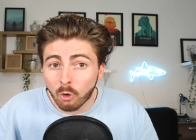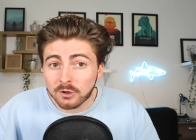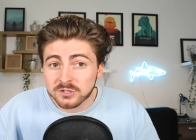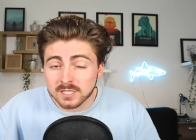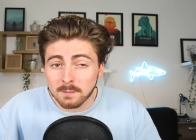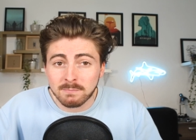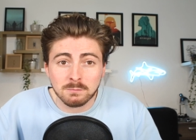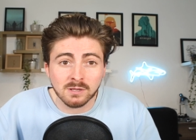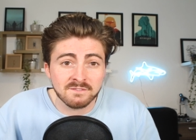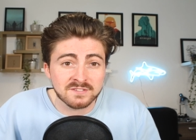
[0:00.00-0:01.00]
although some
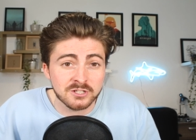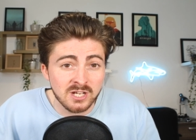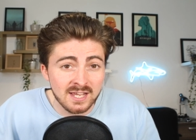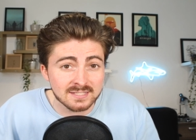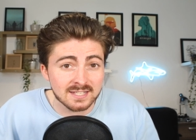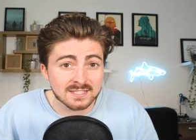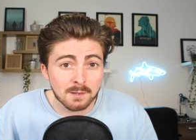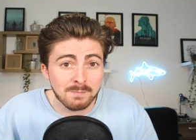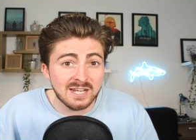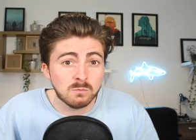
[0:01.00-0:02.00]
people have suggested
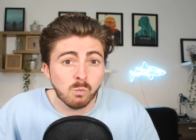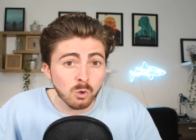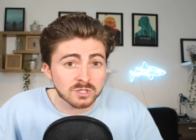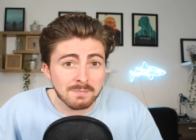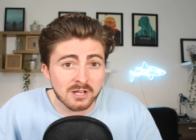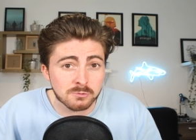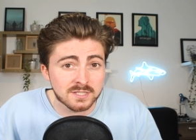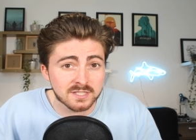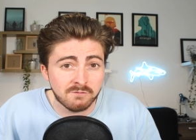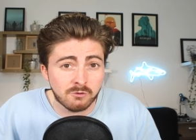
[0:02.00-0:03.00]
some in-water
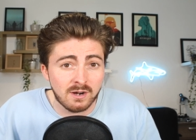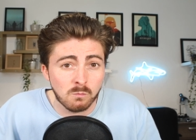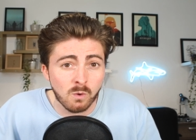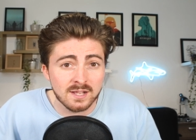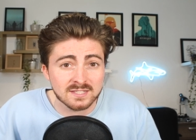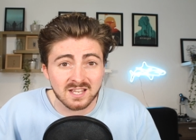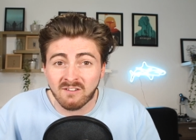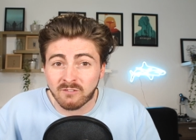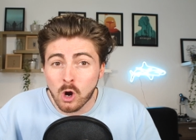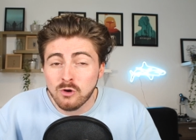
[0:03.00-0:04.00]
measurements of great whites
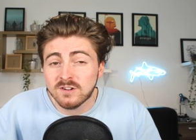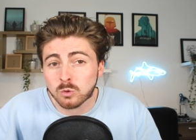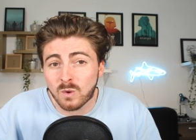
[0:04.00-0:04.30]
of over